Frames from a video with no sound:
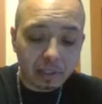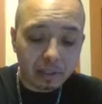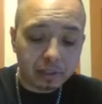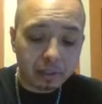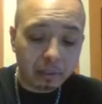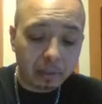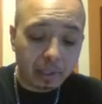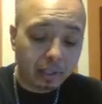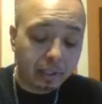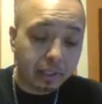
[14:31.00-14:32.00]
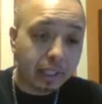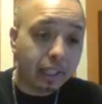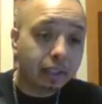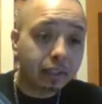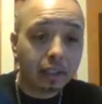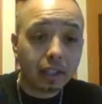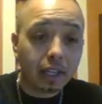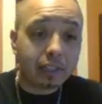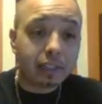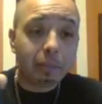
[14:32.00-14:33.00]
So yeah,
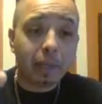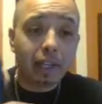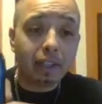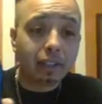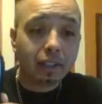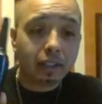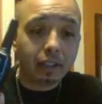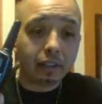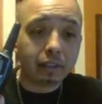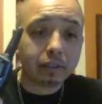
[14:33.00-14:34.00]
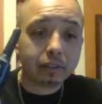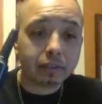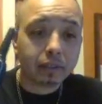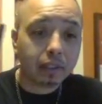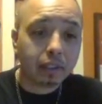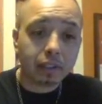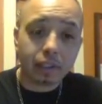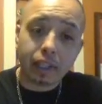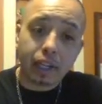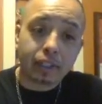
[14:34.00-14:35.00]
I say buy it. You know,
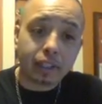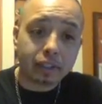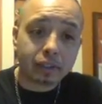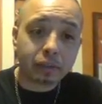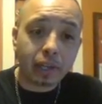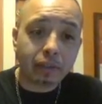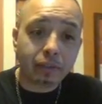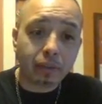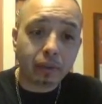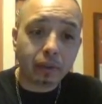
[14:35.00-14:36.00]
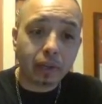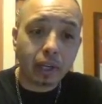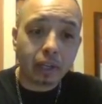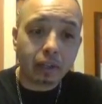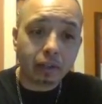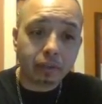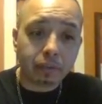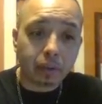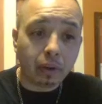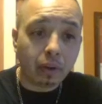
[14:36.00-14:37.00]
and I think it's great for, you know,
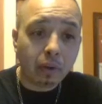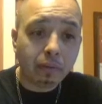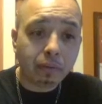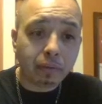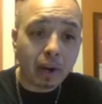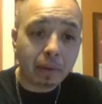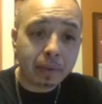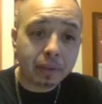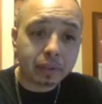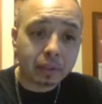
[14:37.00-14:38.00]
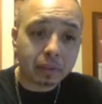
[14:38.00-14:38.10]
for home, farm use.